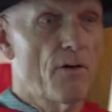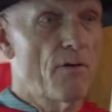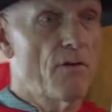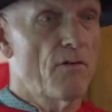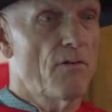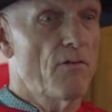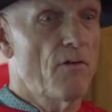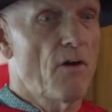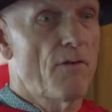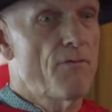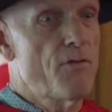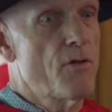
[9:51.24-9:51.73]
the,
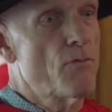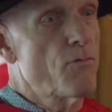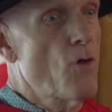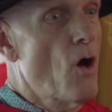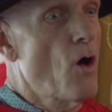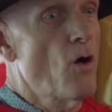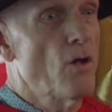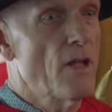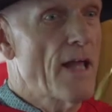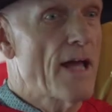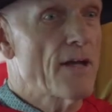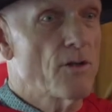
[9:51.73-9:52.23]
of the
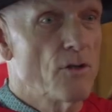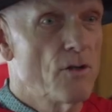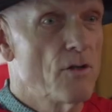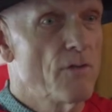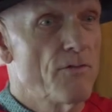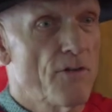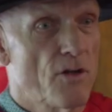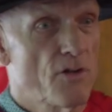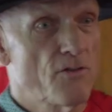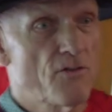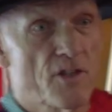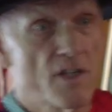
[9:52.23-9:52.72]
role that
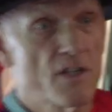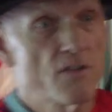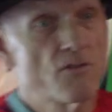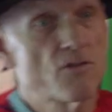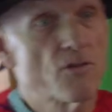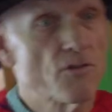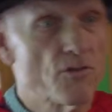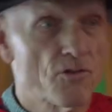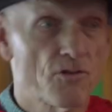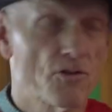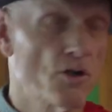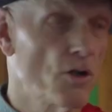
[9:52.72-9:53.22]

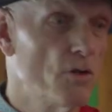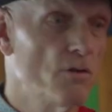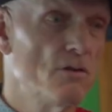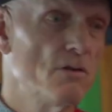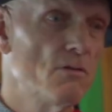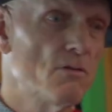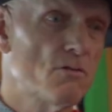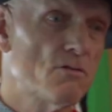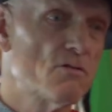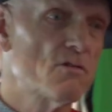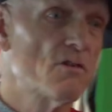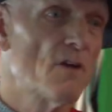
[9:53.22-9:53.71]
universities'
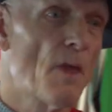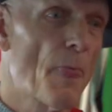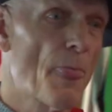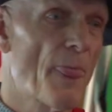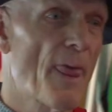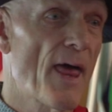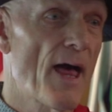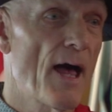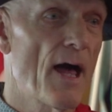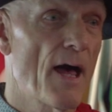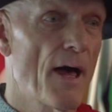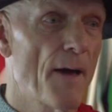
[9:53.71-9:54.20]
students
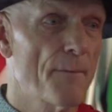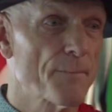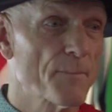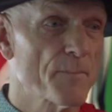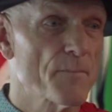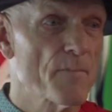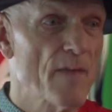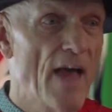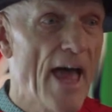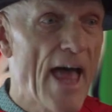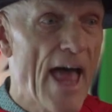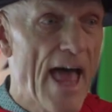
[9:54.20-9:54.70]

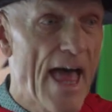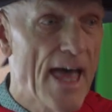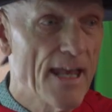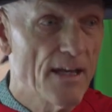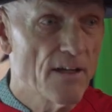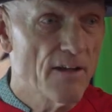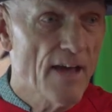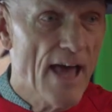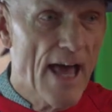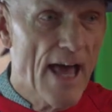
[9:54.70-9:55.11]
um, and